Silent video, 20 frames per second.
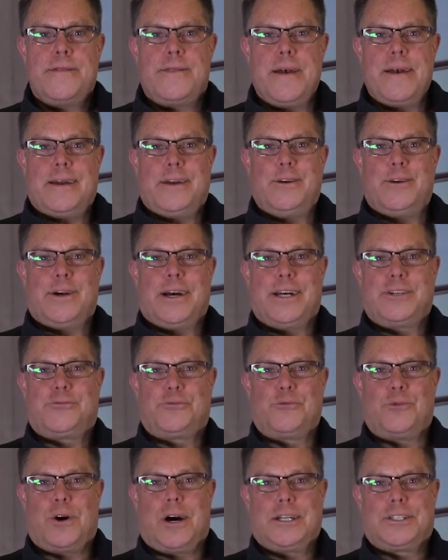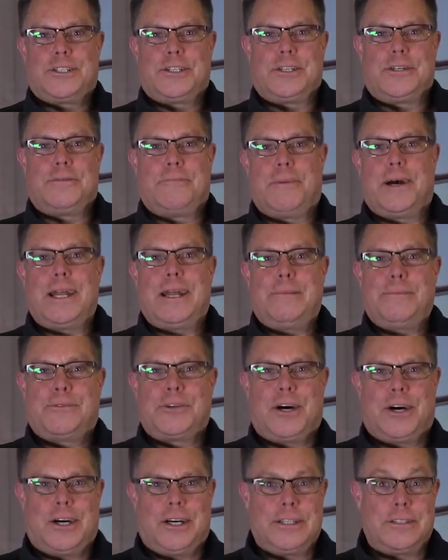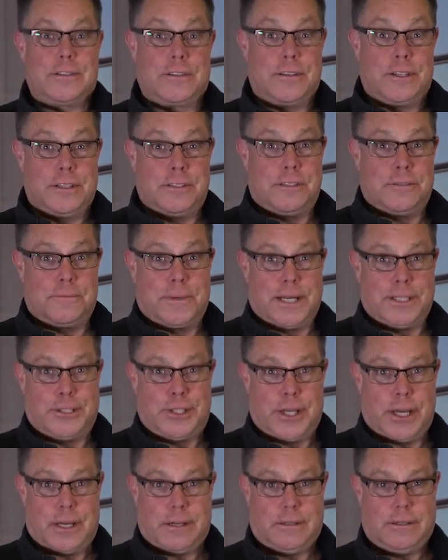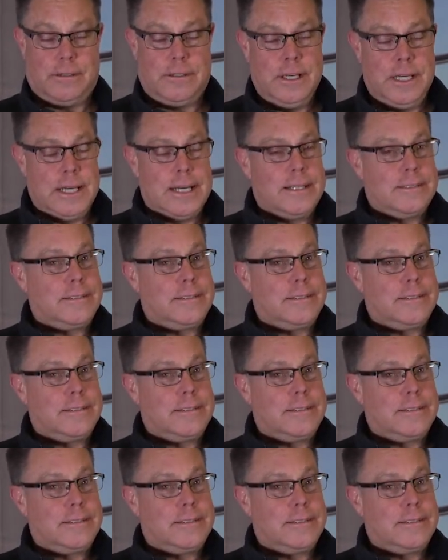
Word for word: Thank you guys for watching. My name is Hans and this is my channel.